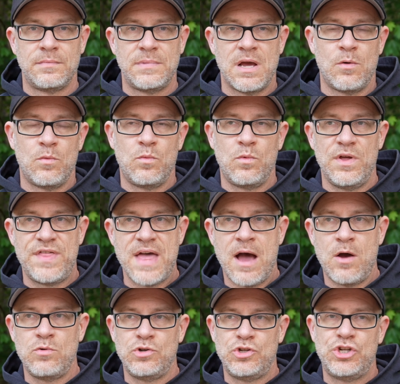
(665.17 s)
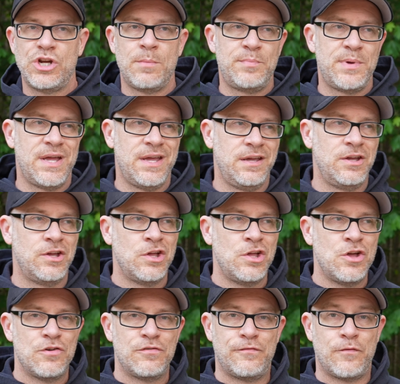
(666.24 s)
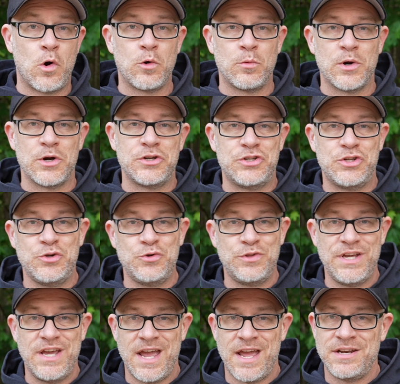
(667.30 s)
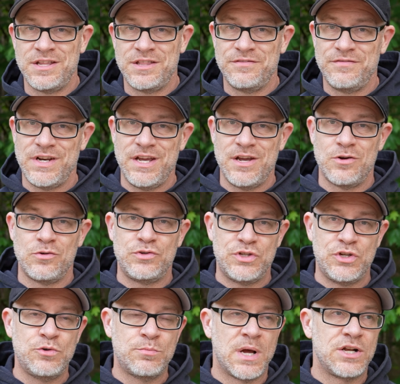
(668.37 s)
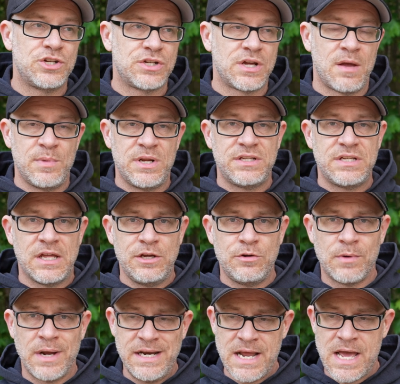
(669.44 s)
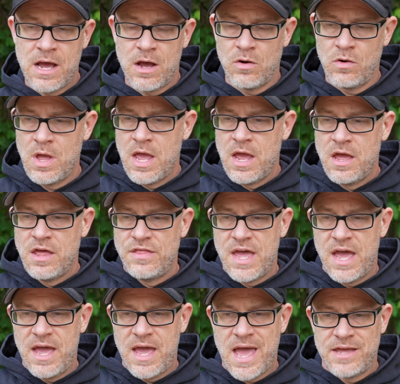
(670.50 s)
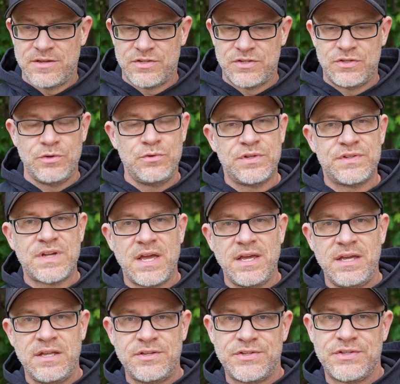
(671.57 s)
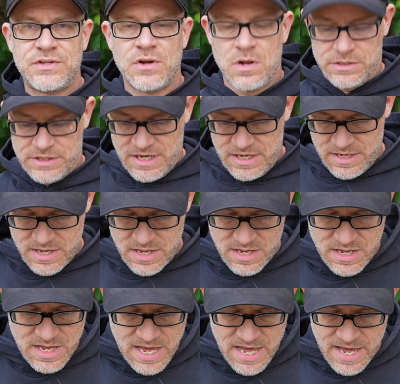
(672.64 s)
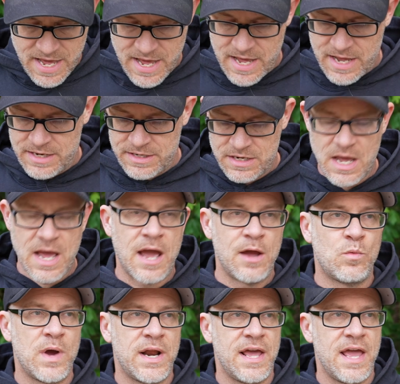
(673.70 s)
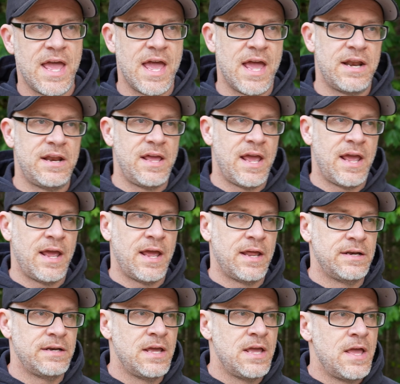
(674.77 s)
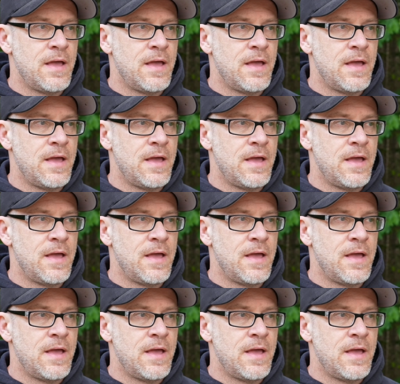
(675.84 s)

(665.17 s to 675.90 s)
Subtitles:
Now, without jumping forward to the end of the video too much, I'm going to tell you right now that as soon as I installed it and I went ahead and,